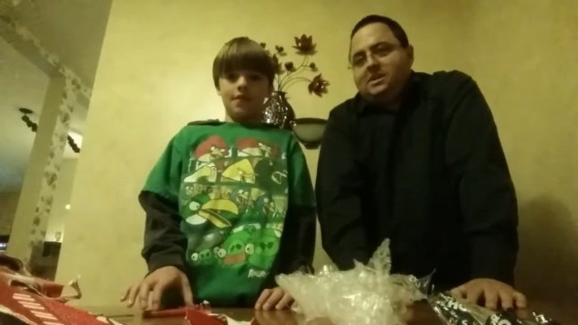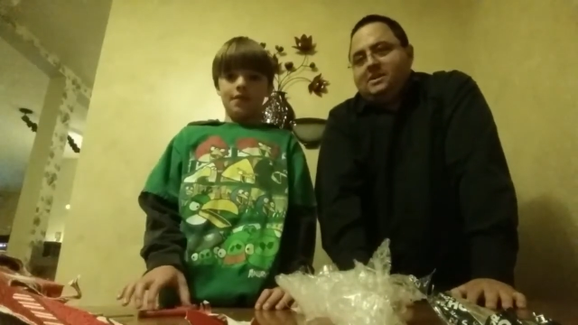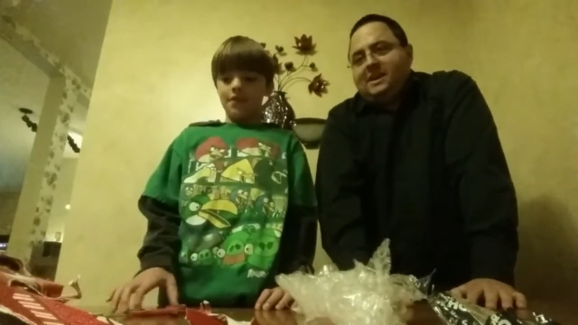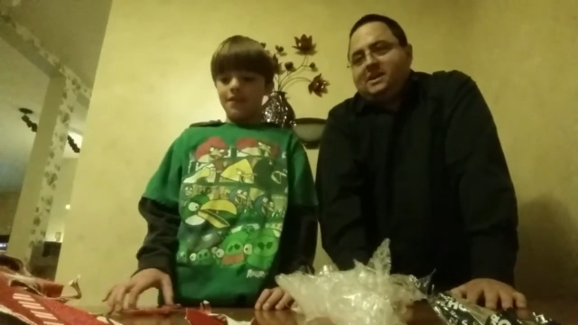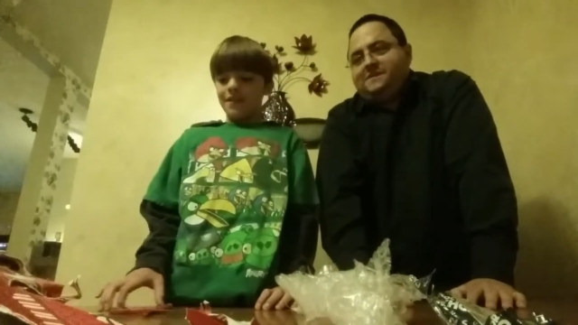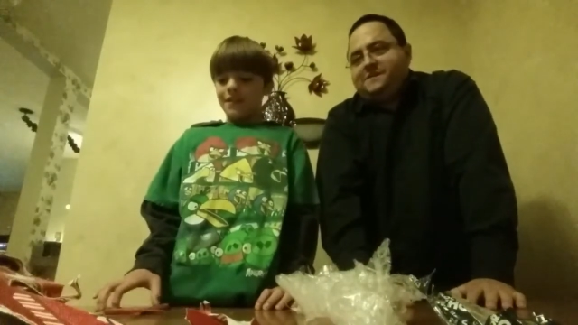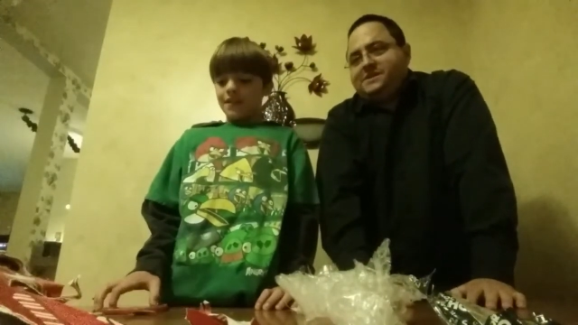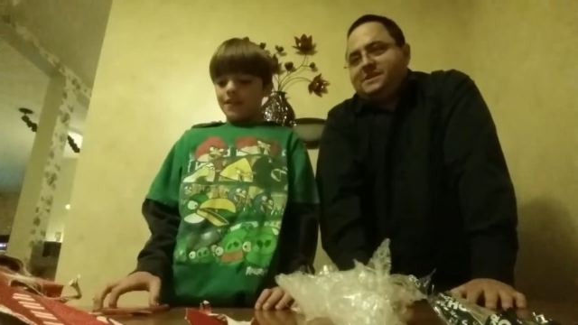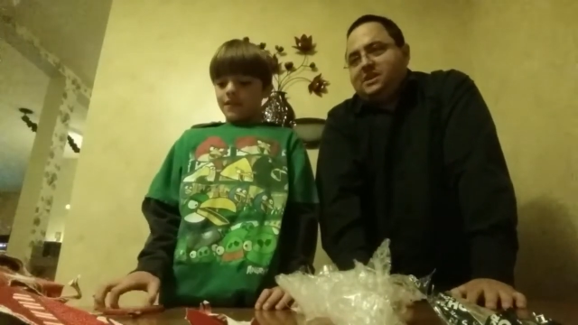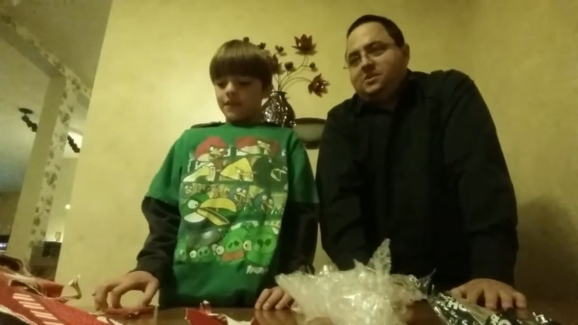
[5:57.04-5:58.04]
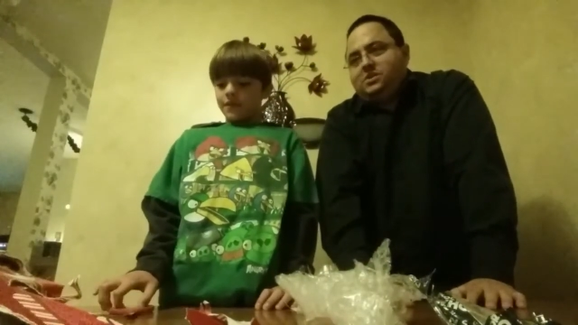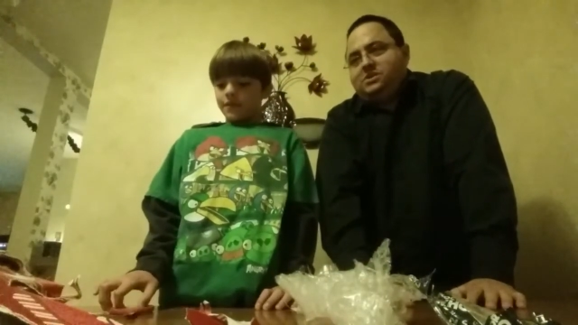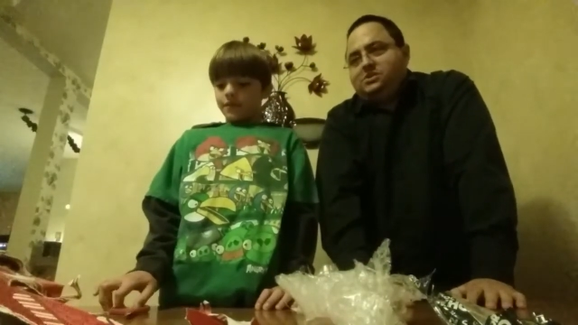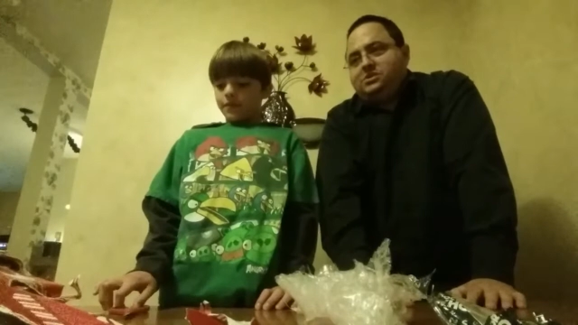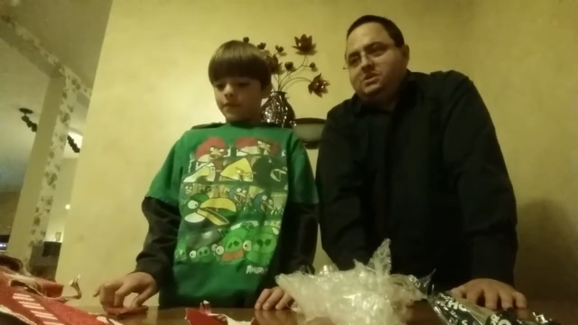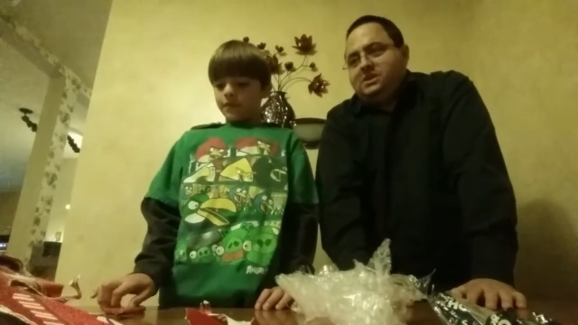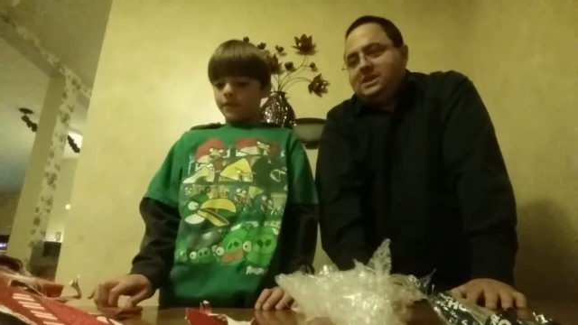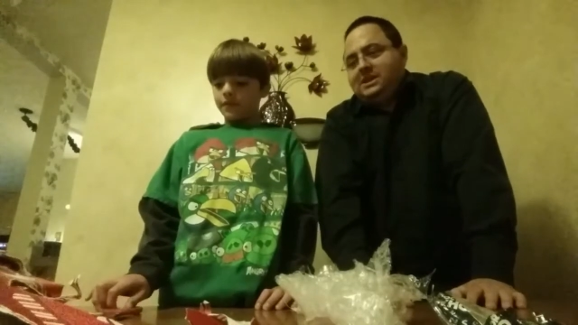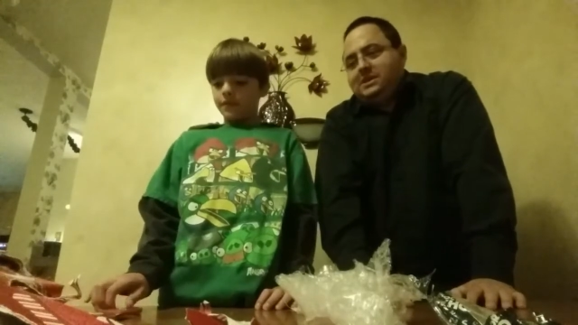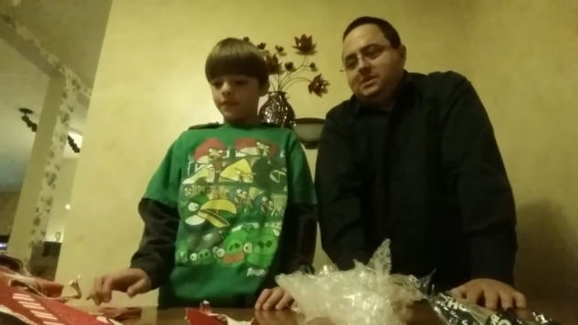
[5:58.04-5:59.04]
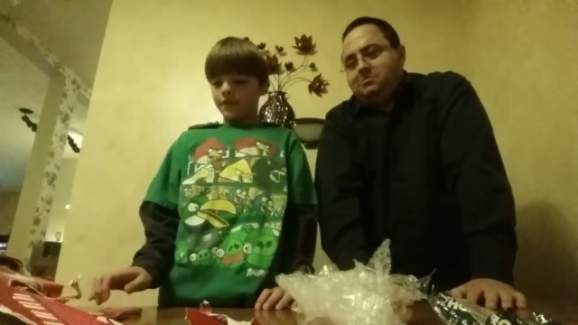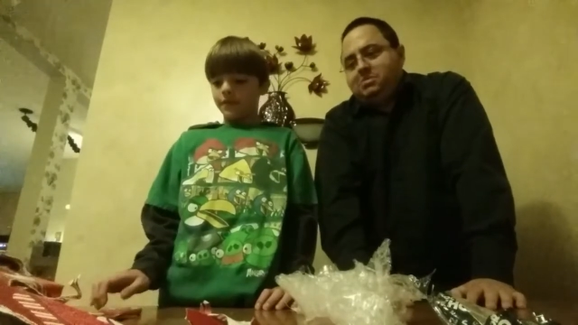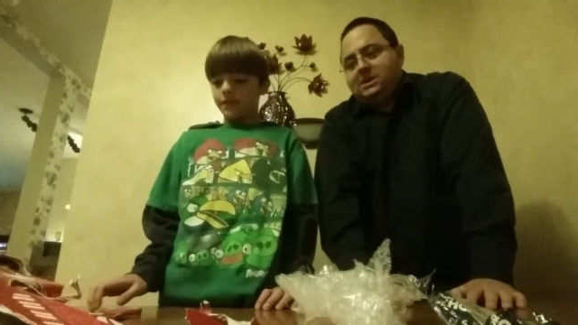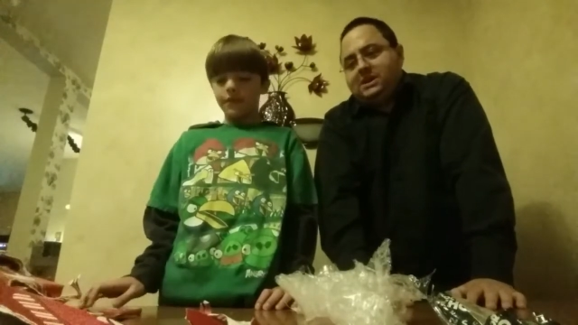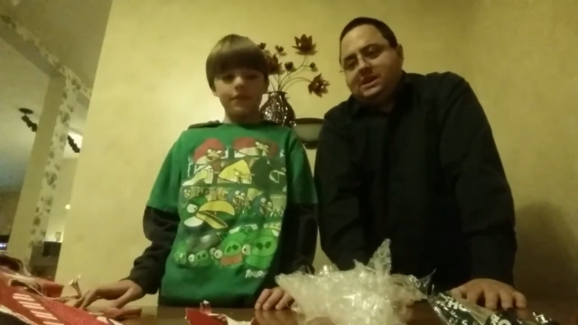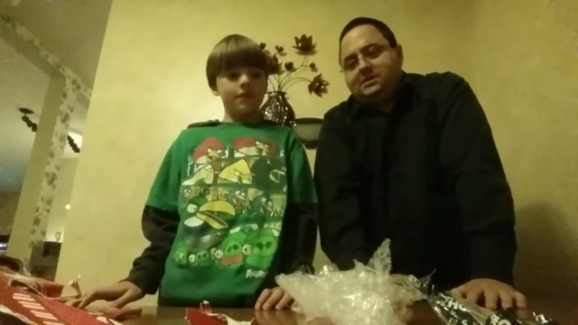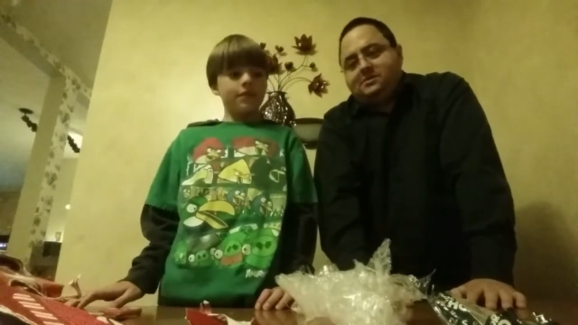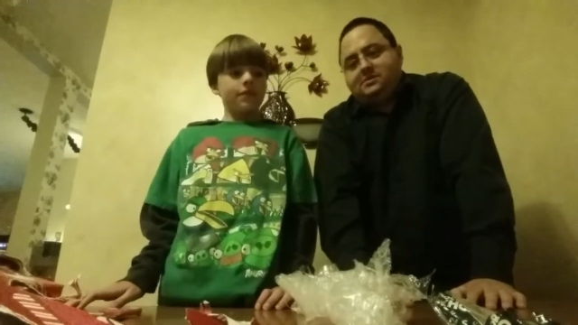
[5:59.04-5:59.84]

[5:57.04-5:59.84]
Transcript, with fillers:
Speaker 1: thank you for sending what you did, but